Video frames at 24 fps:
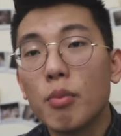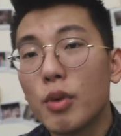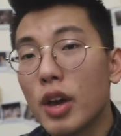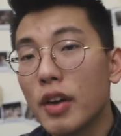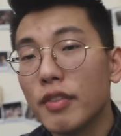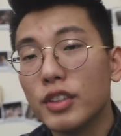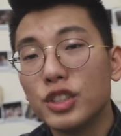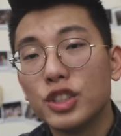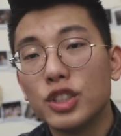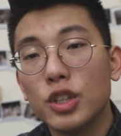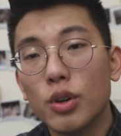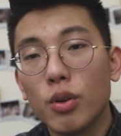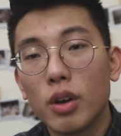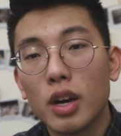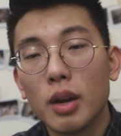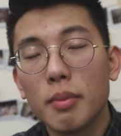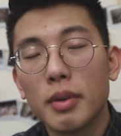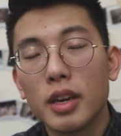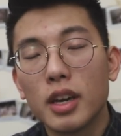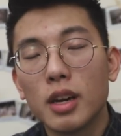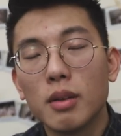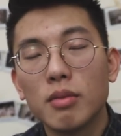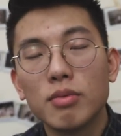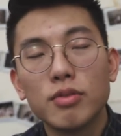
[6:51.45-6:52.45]
We have a show
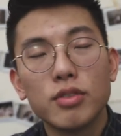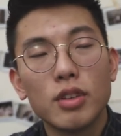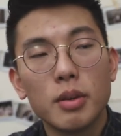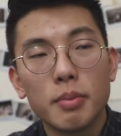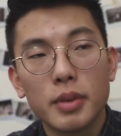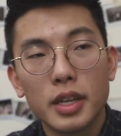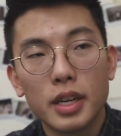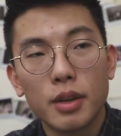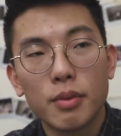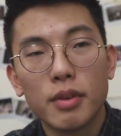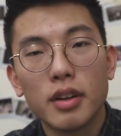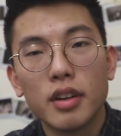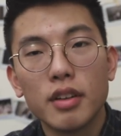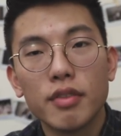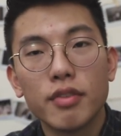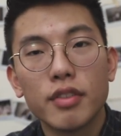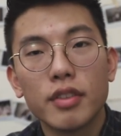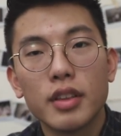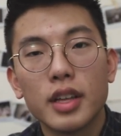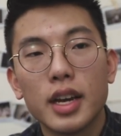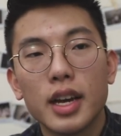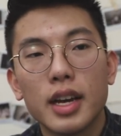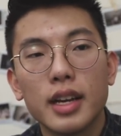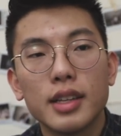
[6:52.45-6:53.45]
coming up, so I'm getting ready
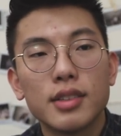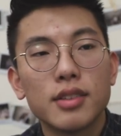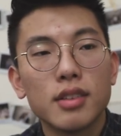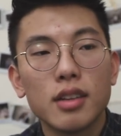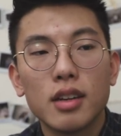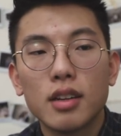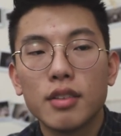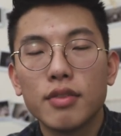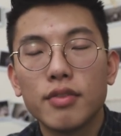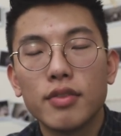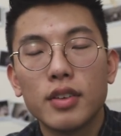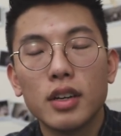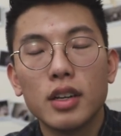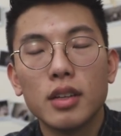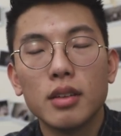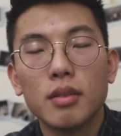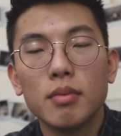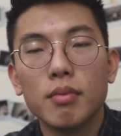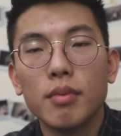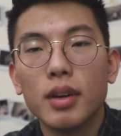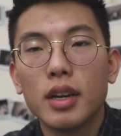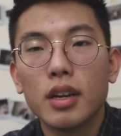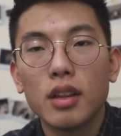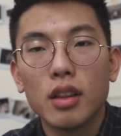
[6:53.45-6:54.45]
for that. It's a lot of
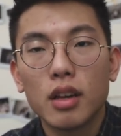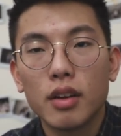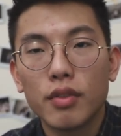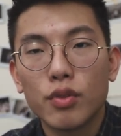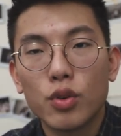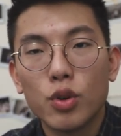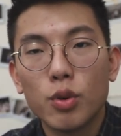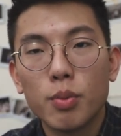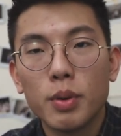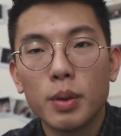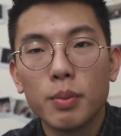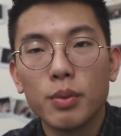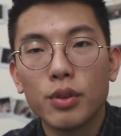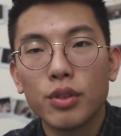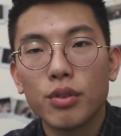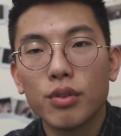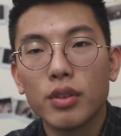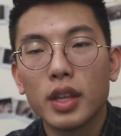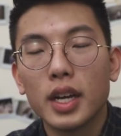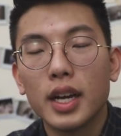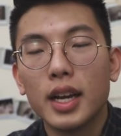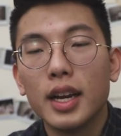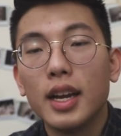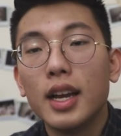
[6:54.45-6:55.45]
fun, met a lot of cool people
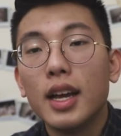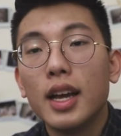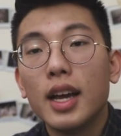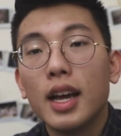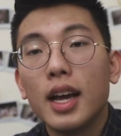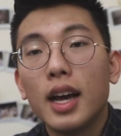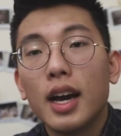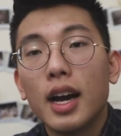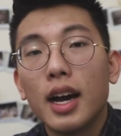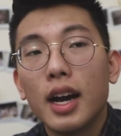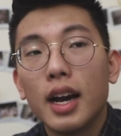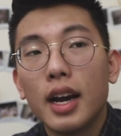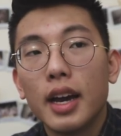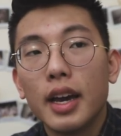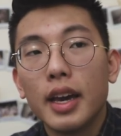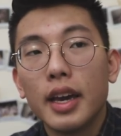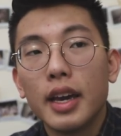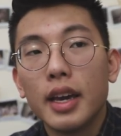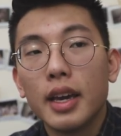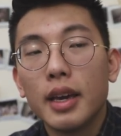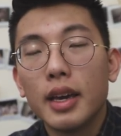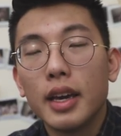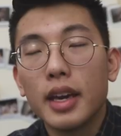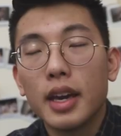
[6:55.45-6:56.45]
through that. I
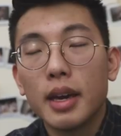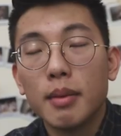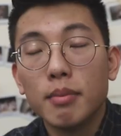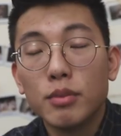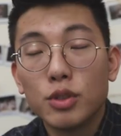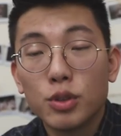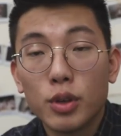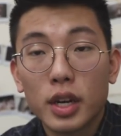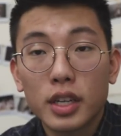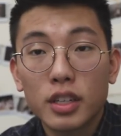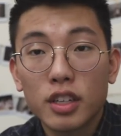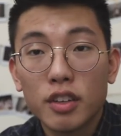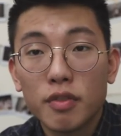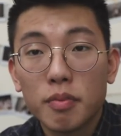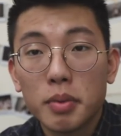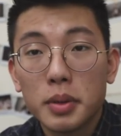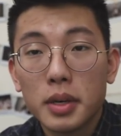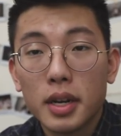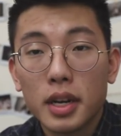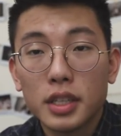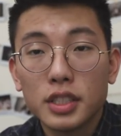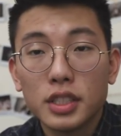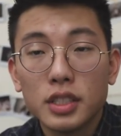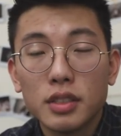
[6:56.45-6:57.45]
am director of
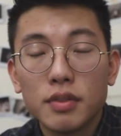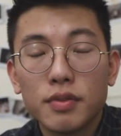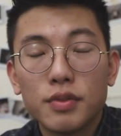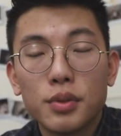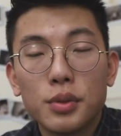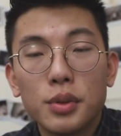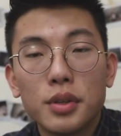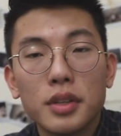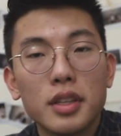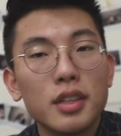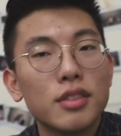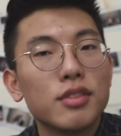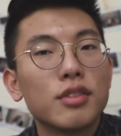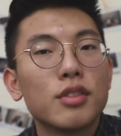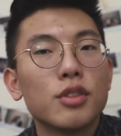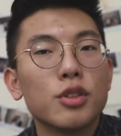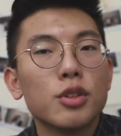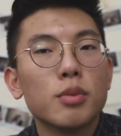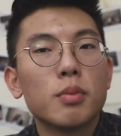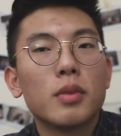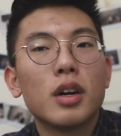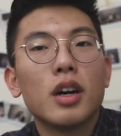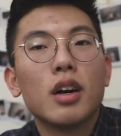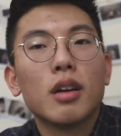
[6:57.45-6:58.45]
production for this
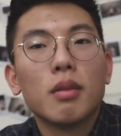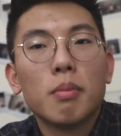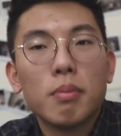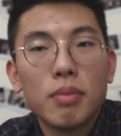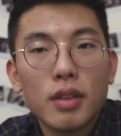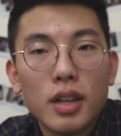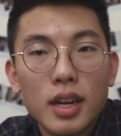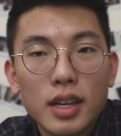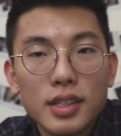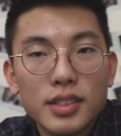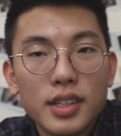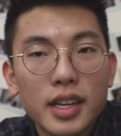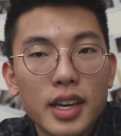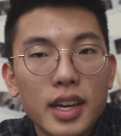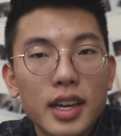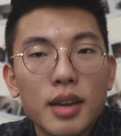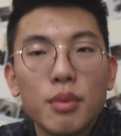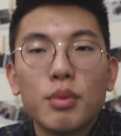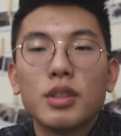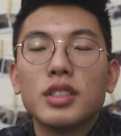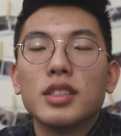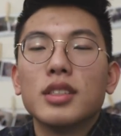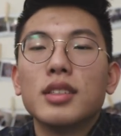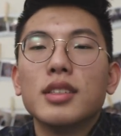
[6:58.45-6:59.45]
group called
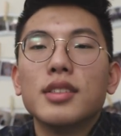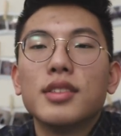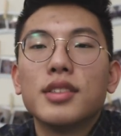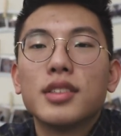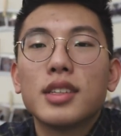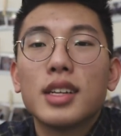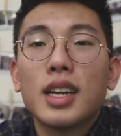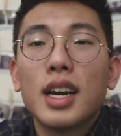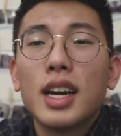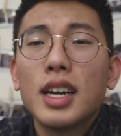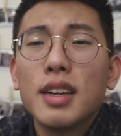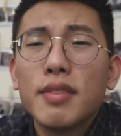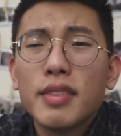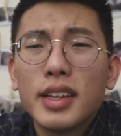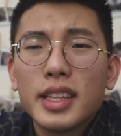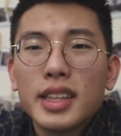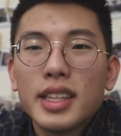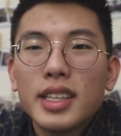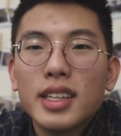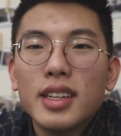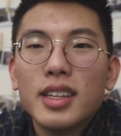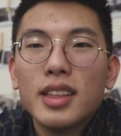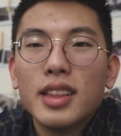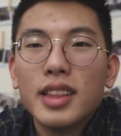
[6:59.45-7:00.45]
Blase, which is kind of
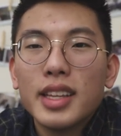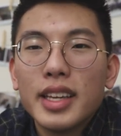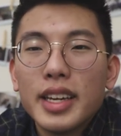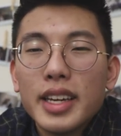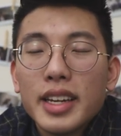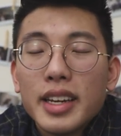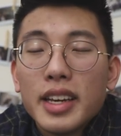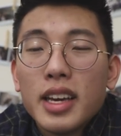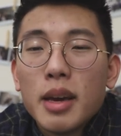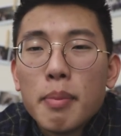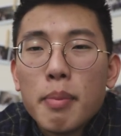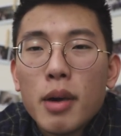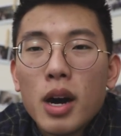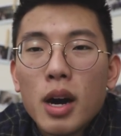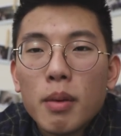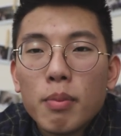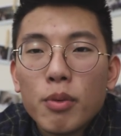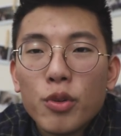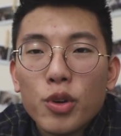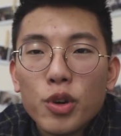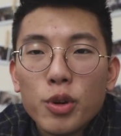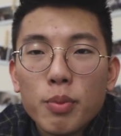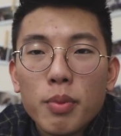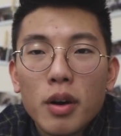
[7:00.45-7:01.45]
like the elite hip
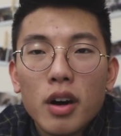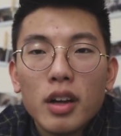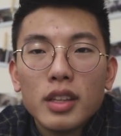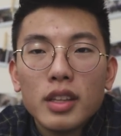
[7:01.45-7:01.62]
hop group